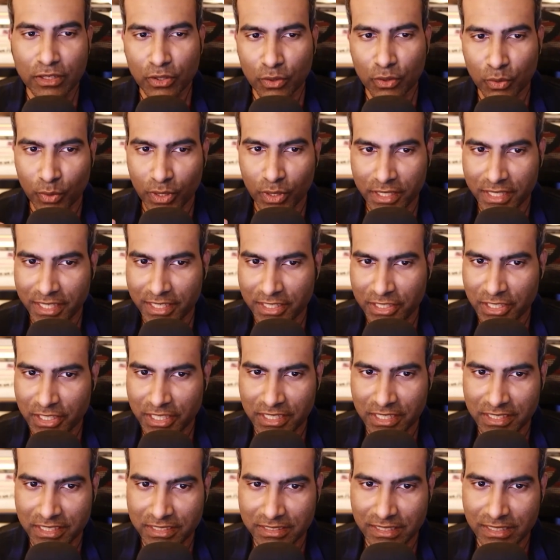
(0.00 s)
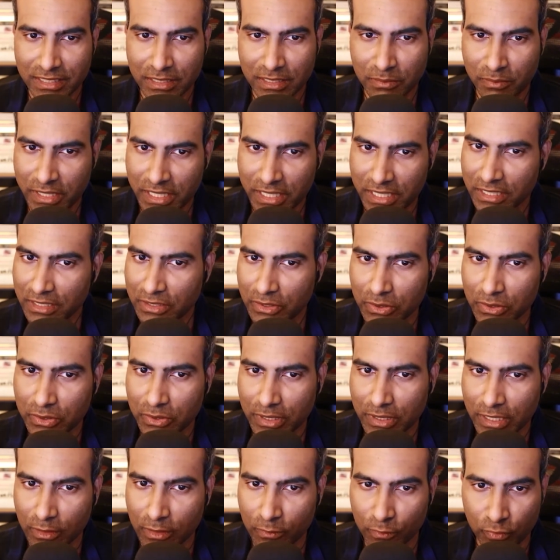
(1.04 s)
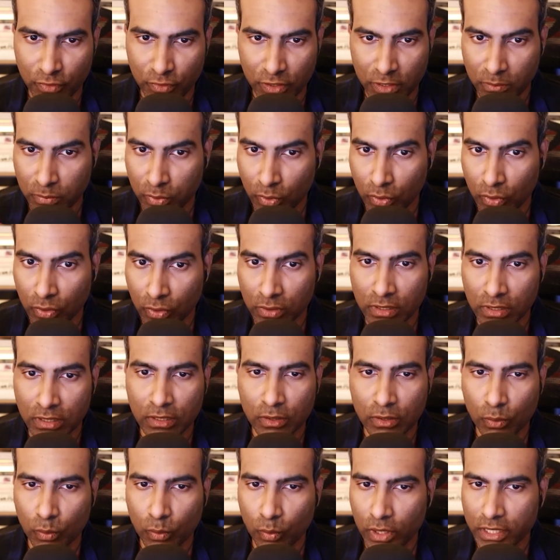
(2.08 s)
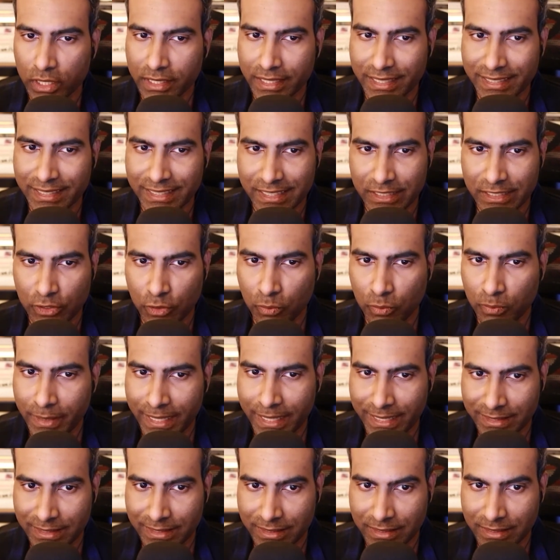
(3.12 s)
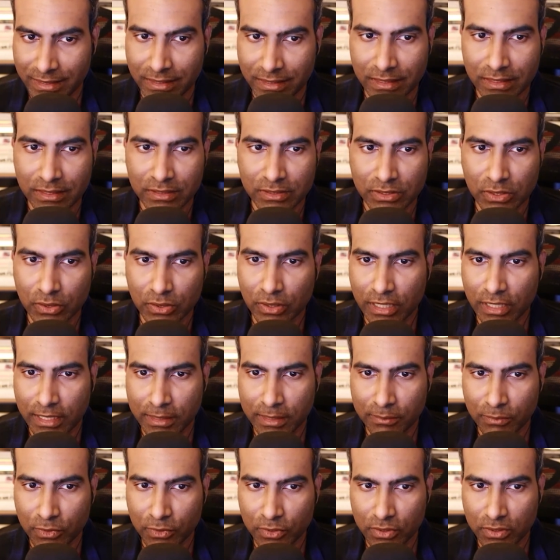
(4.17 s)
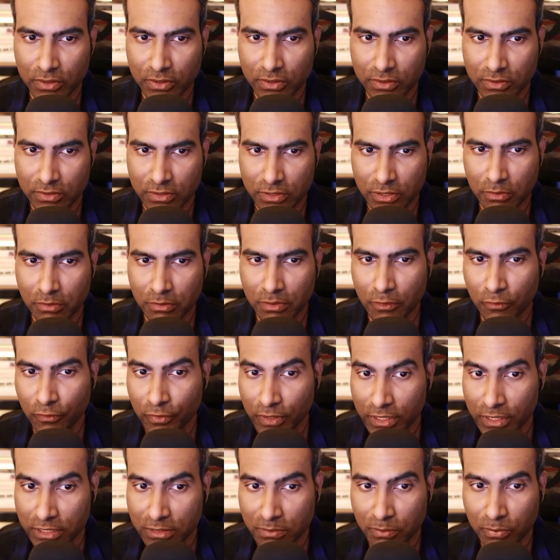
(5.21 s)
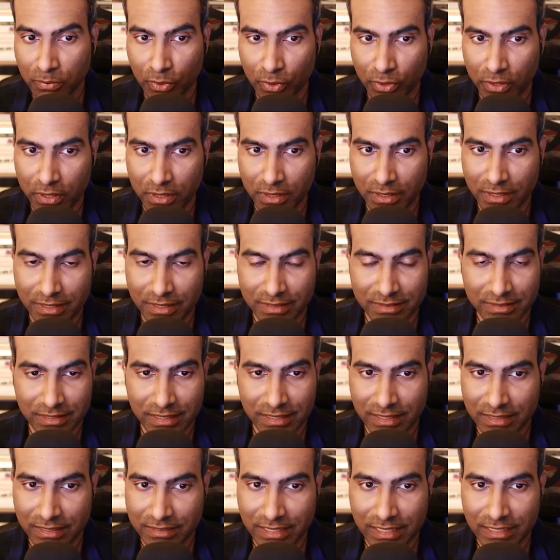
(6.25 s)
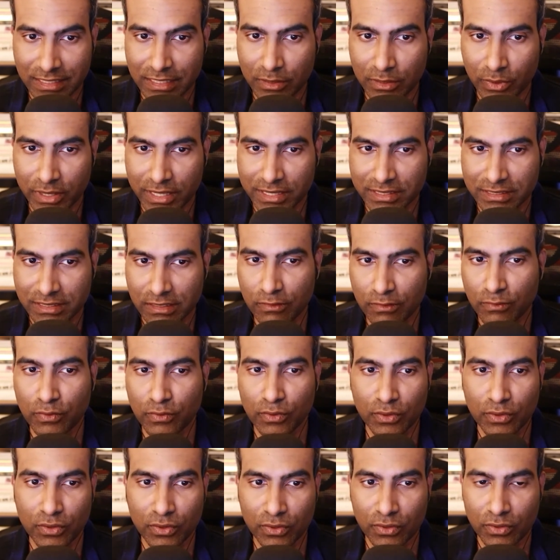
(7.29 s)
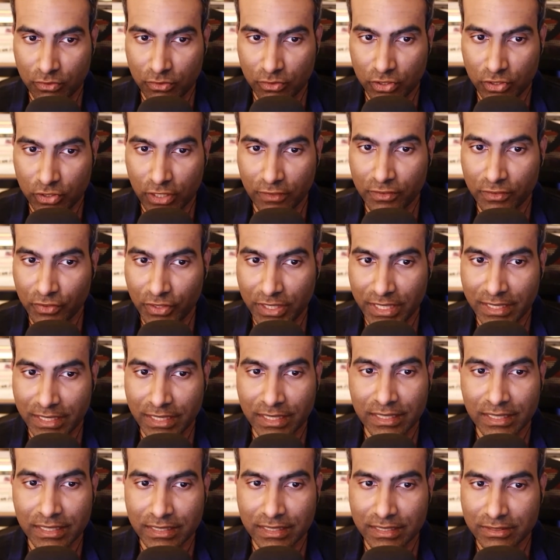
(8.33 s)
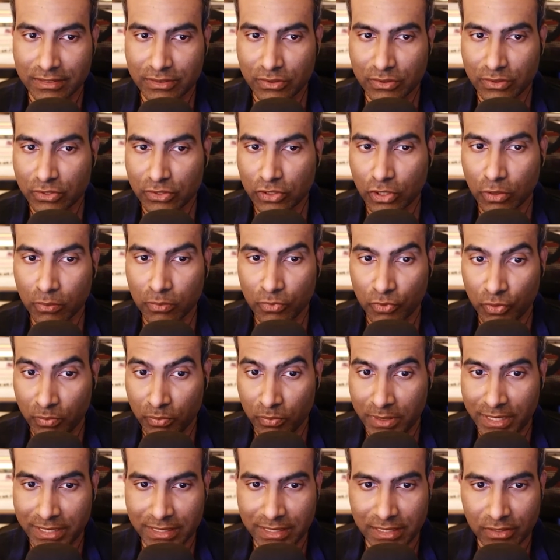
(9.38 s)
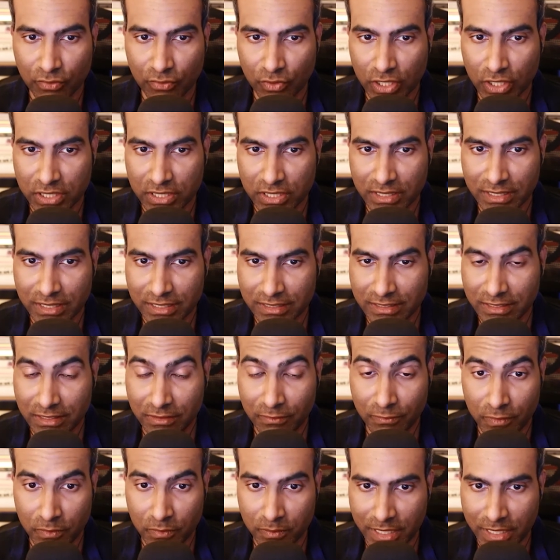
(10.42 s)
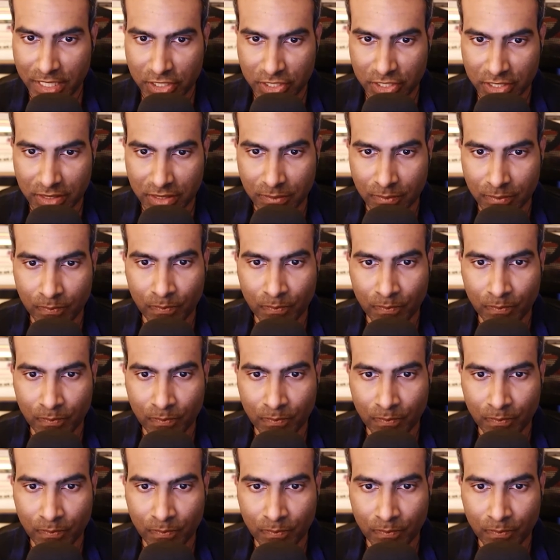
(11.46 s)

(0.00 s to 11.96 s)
What can journalists and the media do to help free Paul what can they do better? So I'm going to assume the first point is uh, exactly what I said for Trevor Reed is to stop repeating Russian disinformation